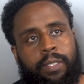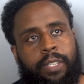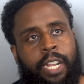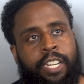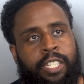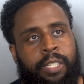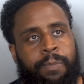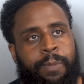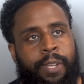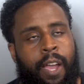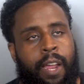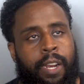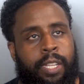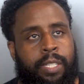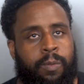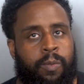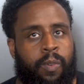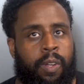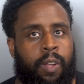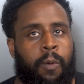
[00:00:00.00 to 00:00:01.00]
Let's just be
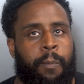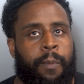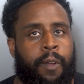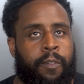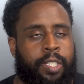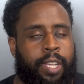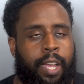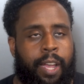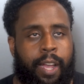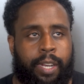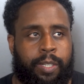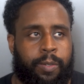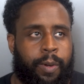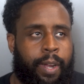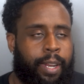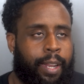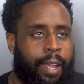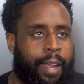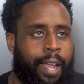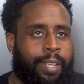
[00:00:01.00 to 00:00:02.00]
honest on both sides,
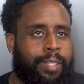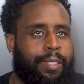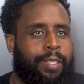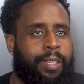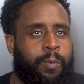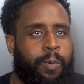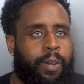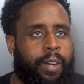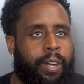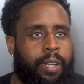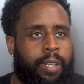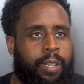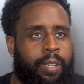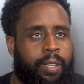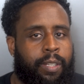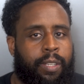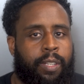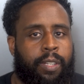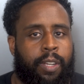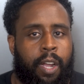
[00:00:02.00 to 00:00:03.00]
right? Like I can see where
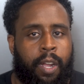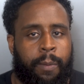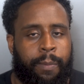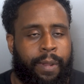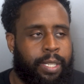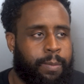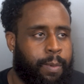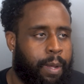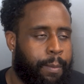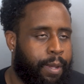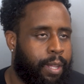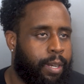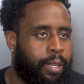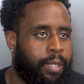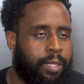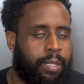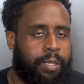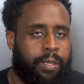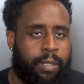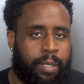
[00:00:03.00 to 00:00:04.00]
y'all complaints about men
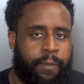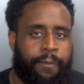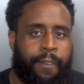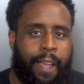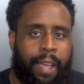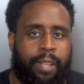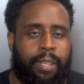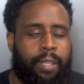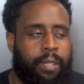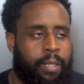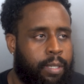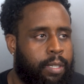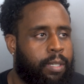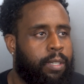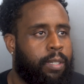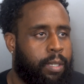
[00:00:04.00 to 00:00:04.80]
is valid,